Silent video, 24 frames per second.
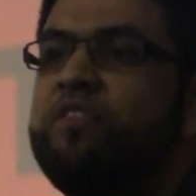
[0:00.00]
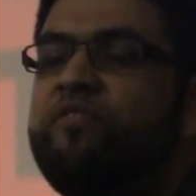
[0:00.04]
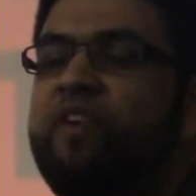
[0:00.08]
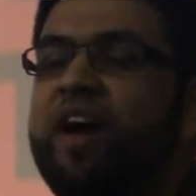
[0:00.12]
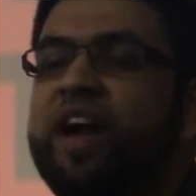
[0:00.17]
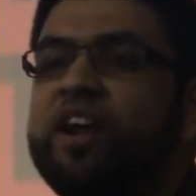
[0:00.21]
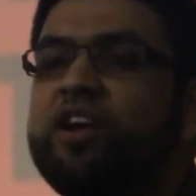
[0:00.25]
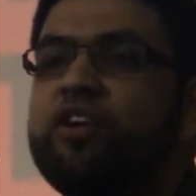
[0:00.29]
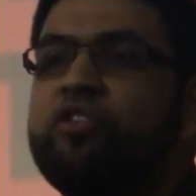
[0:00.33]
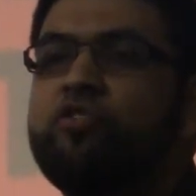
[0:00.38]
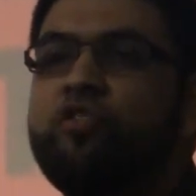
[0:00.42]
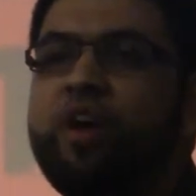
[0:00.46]

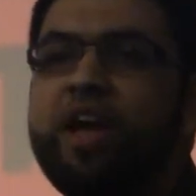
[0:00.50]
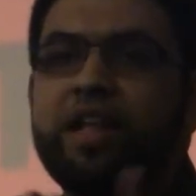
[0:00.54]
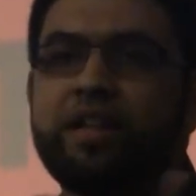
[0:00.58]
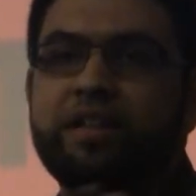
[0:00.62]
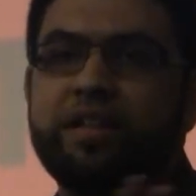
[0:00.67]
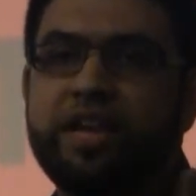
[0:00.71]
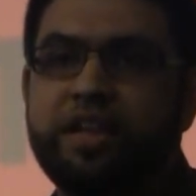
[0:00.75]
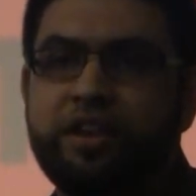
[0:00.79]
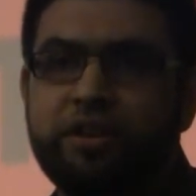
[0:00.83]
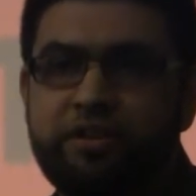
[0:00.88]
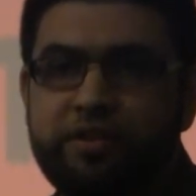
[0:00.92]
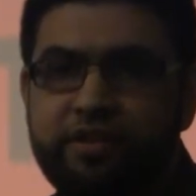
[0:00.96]
find great
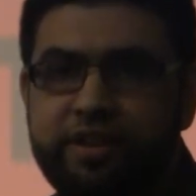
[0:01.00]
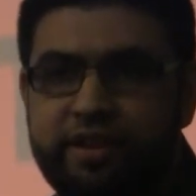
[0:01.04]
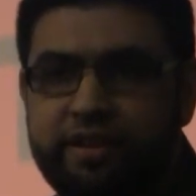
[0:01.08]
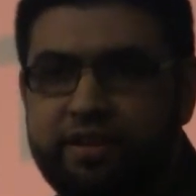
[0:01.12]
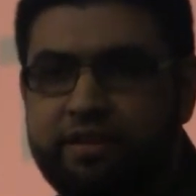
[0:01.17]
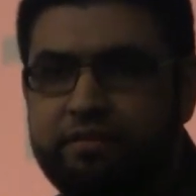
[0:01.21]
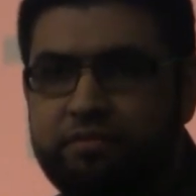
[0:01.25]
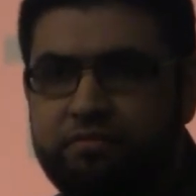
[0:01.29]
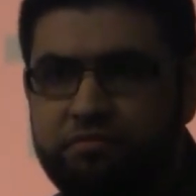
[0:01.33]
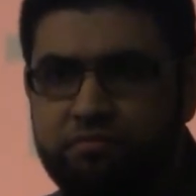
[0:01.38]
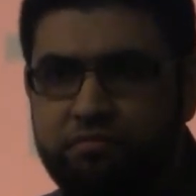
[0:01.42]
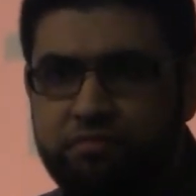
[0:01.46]

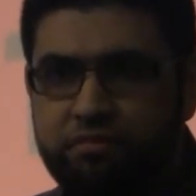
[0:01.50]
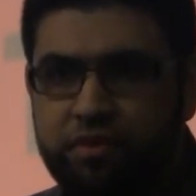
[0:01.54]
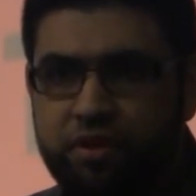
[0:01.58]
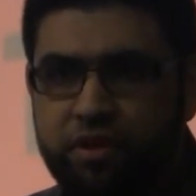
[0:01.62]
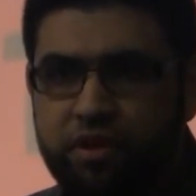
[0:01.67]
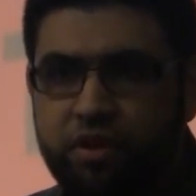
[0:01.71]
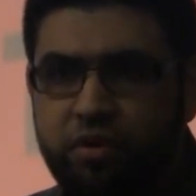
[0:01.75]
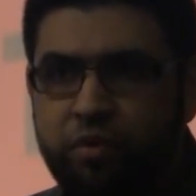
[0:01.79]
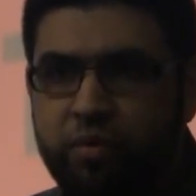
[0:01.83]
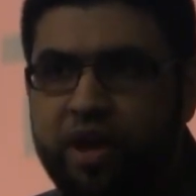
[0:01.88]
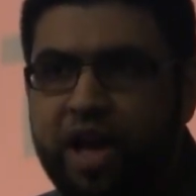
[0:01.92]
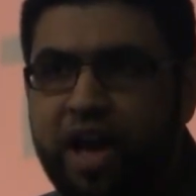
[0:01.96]
leaders.
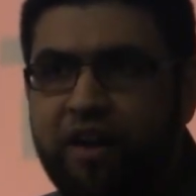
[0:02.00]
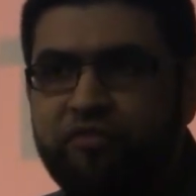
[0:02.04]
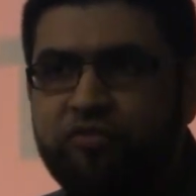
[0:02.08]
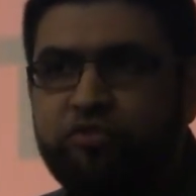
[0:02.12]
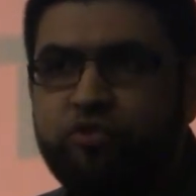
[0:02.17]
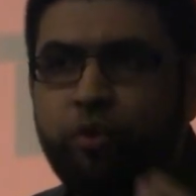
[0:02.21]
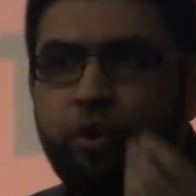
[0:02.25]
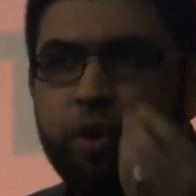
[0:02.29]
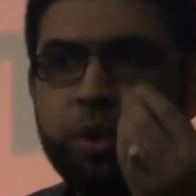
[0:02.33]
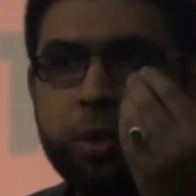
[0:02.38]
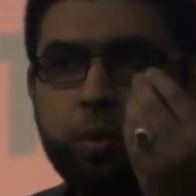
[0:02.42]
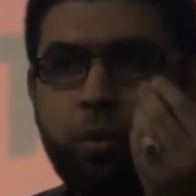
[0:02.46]
We have
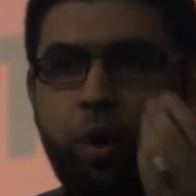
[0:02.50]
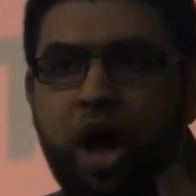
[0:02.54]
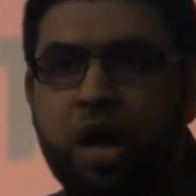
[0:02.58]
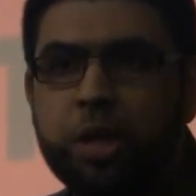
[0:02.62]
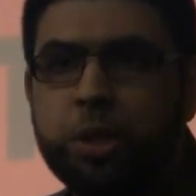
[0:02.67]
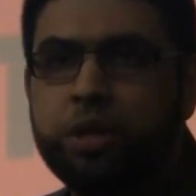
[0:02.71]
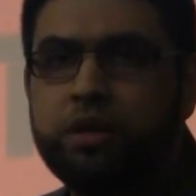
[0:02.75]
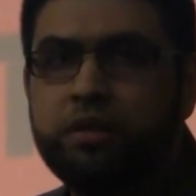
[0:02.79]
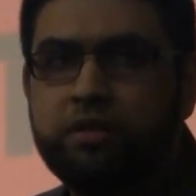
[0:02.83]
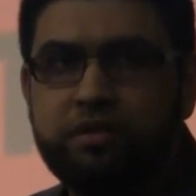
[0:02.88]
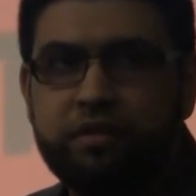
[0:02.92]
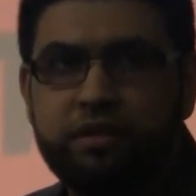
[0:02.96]
George
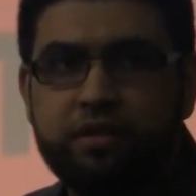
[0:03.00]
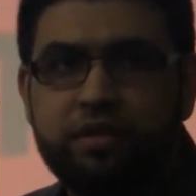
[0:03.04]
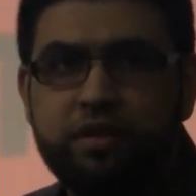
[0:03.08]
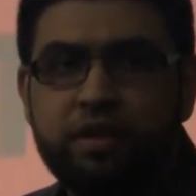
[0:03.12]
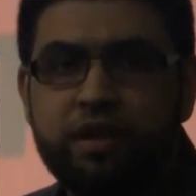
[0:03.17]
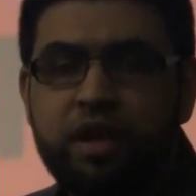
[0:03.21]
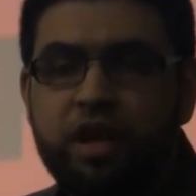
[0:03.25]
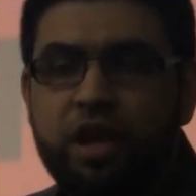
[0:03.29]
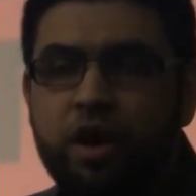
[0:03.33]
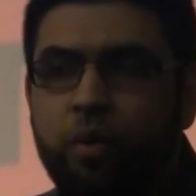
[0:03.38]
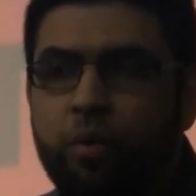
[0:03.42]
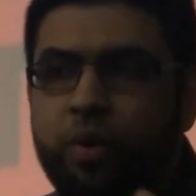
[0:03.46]
Washington,